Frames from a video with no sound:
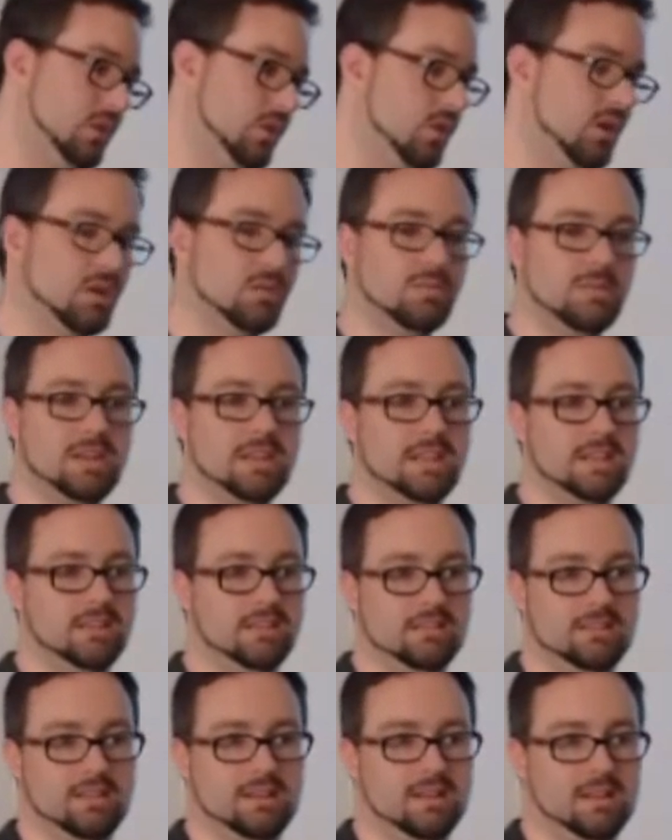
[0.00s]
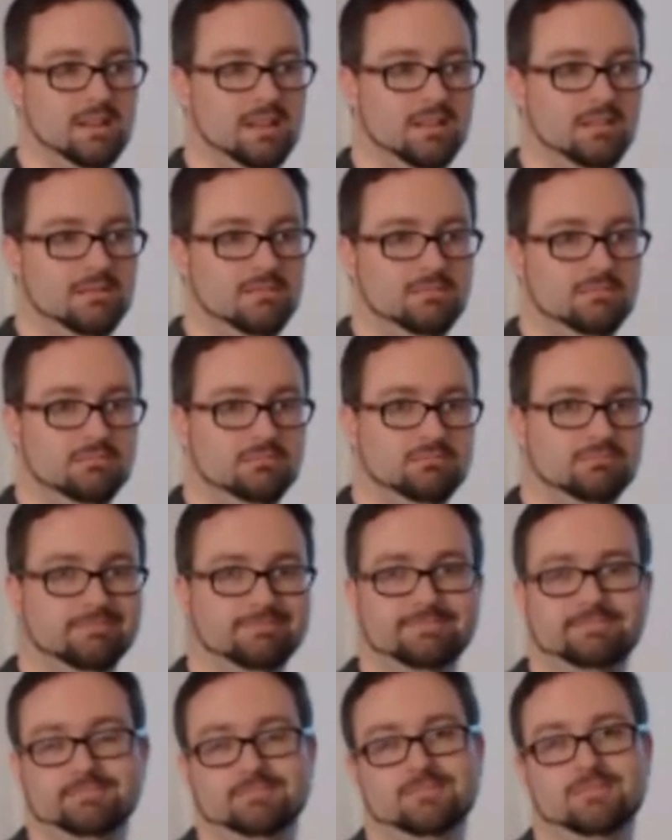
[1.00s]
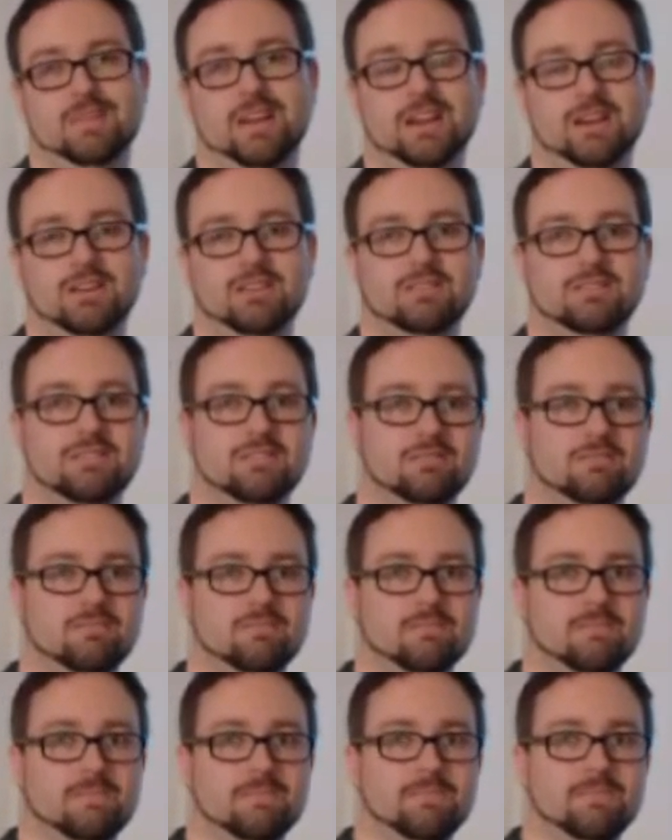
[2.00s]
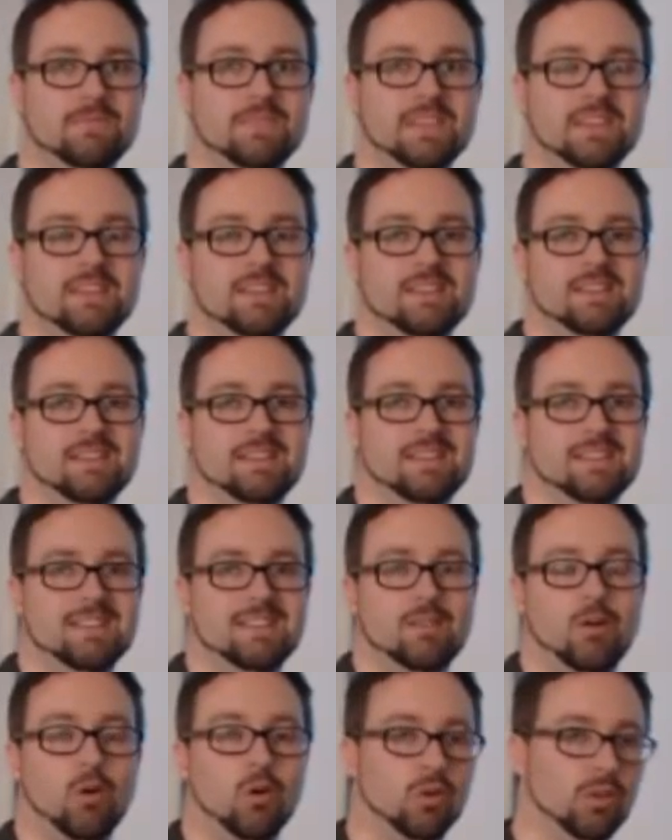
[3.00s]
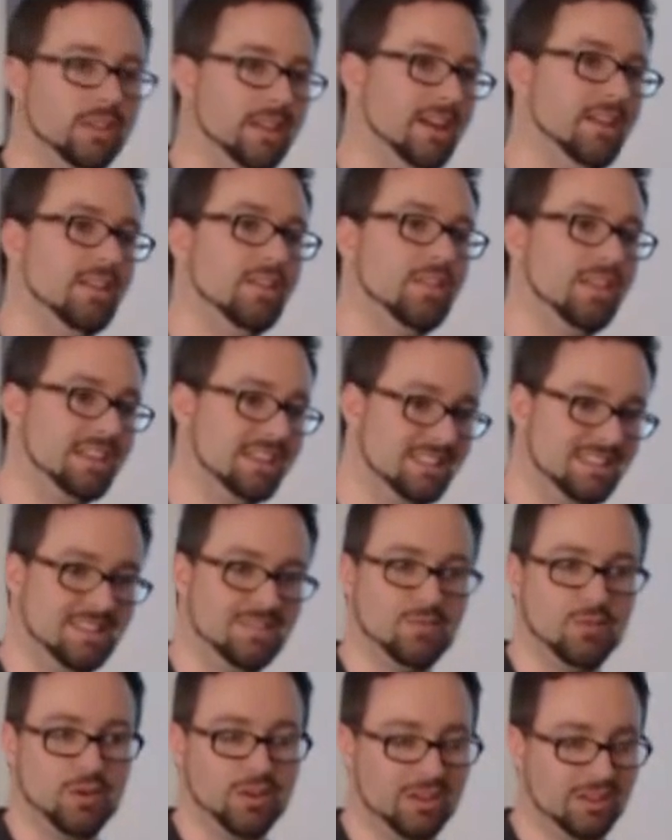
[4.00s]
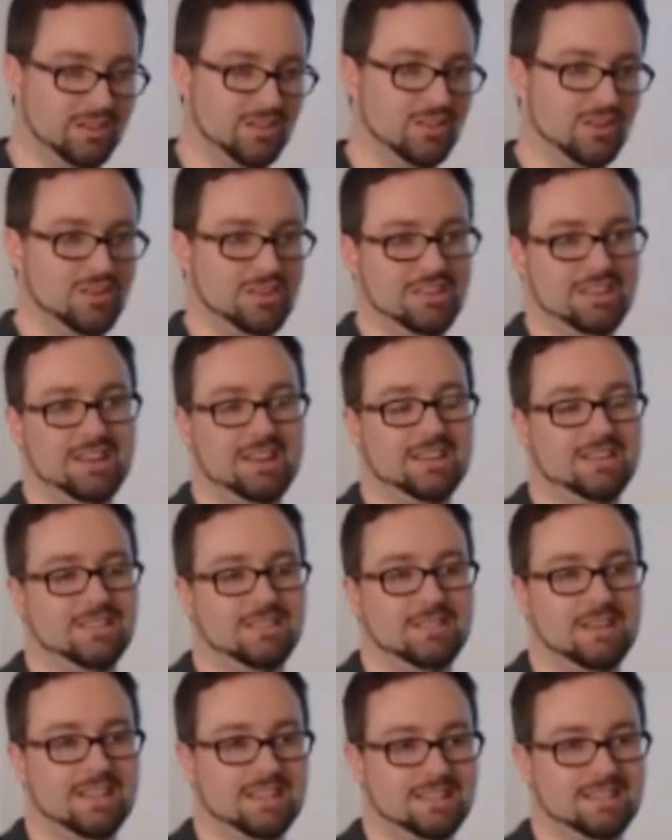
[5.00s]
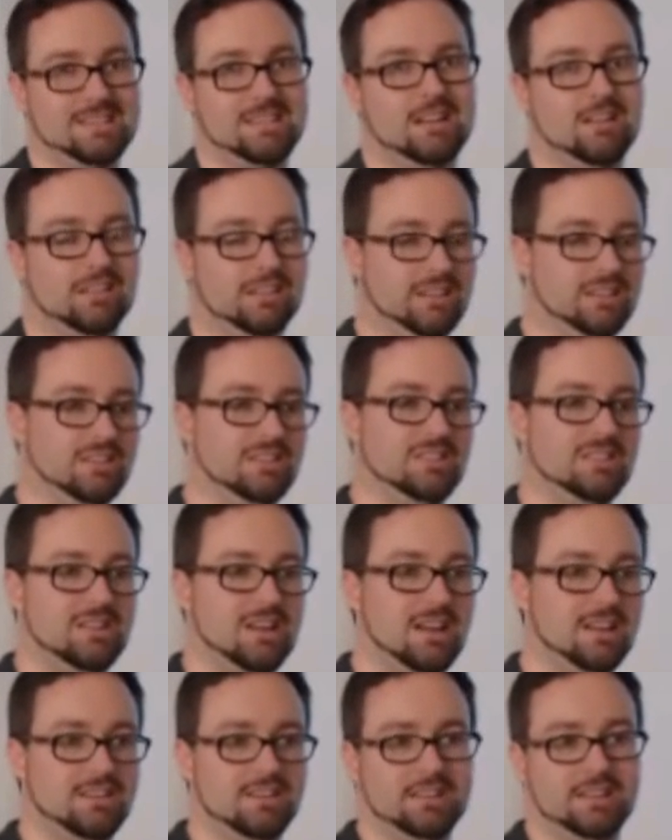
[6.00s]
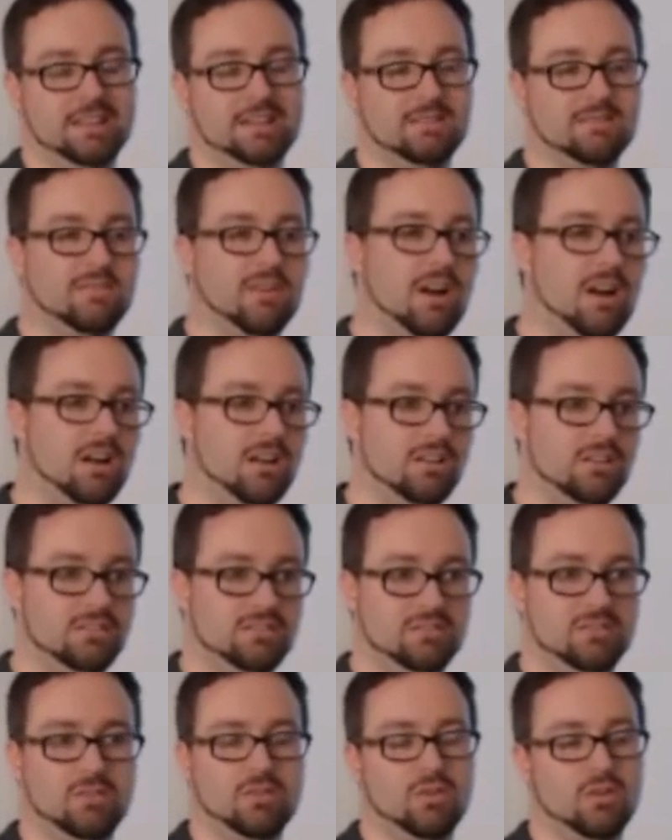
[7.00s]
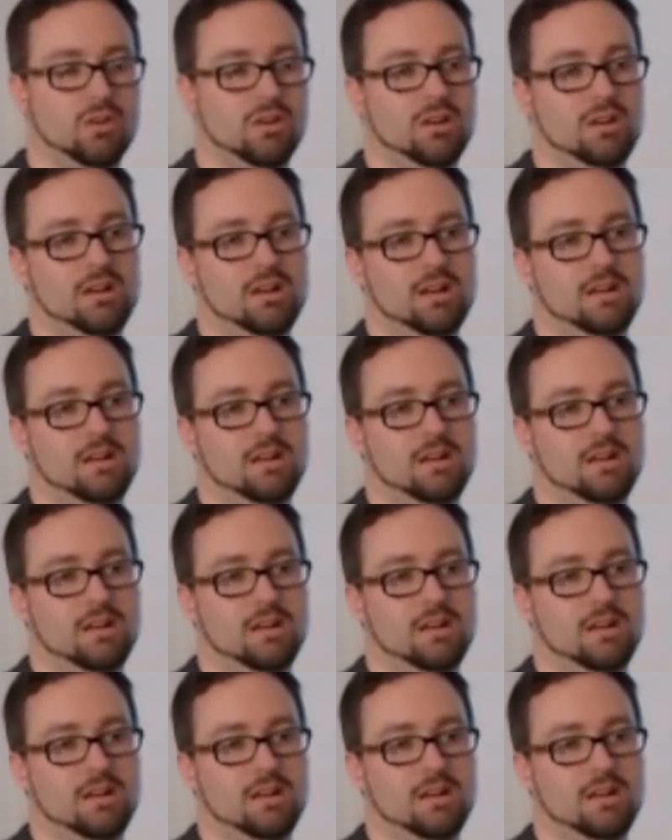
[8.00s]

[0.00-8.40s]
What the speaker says: opening, I don't know, all the other things that root can do. You can't necessarily just start deleting files or